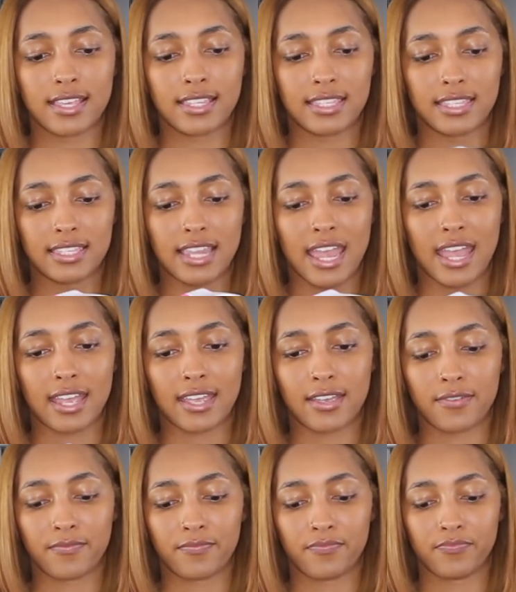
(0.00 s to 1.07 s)
snack.
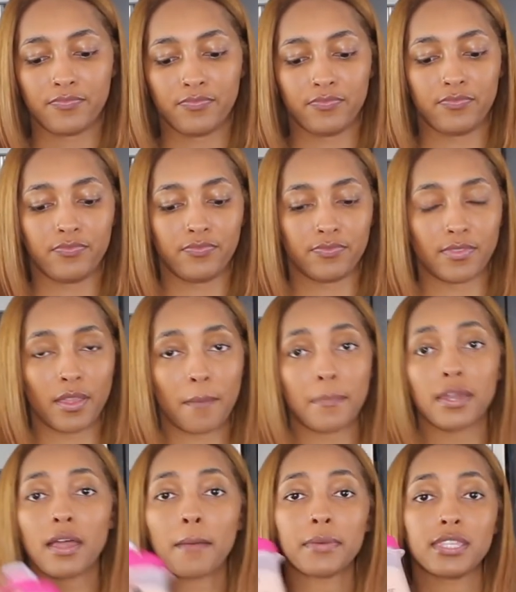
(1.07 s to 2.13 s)

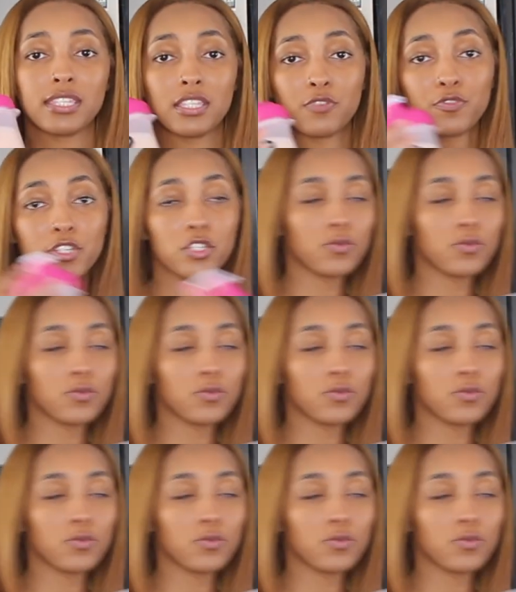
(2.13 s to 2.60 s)
But I'll put this in the fridge